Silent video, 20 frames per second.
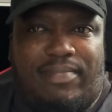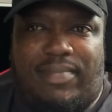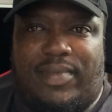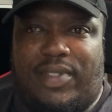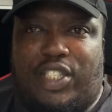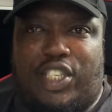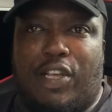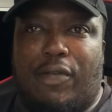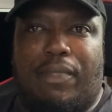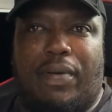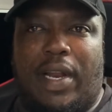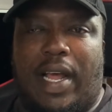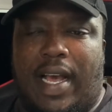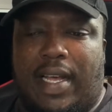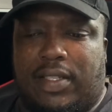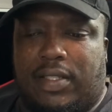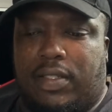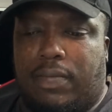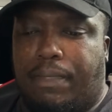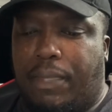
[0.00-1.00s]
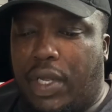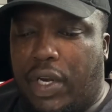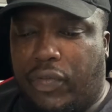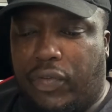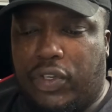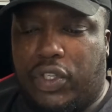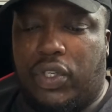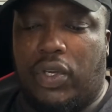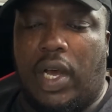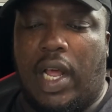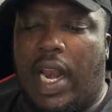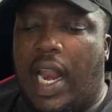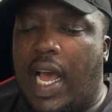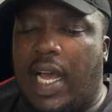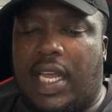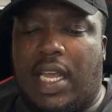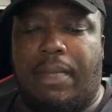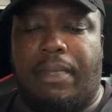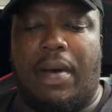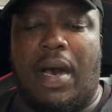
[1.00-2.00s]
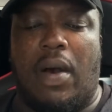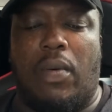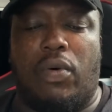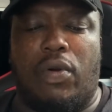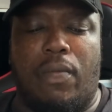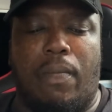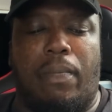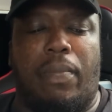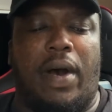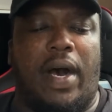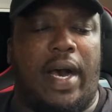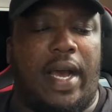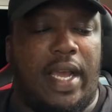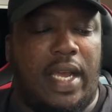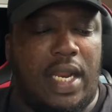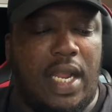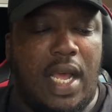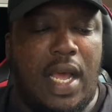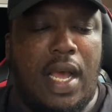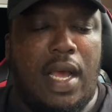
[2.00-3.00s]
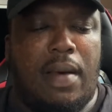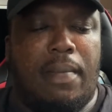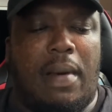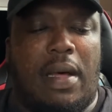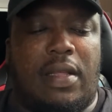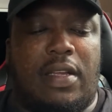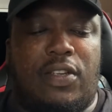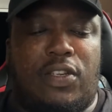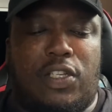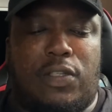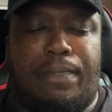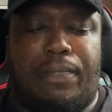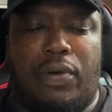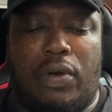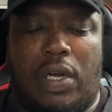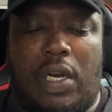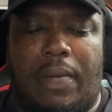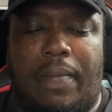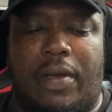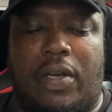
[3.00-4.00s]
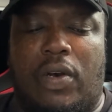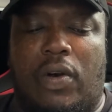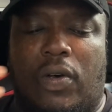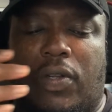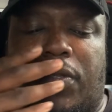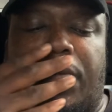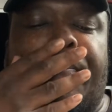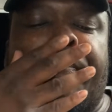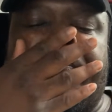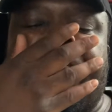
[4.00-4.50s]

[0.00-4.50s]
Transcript: Simple as, beautiful shoe, I like it, but I wouldn't buy it. I think just purely because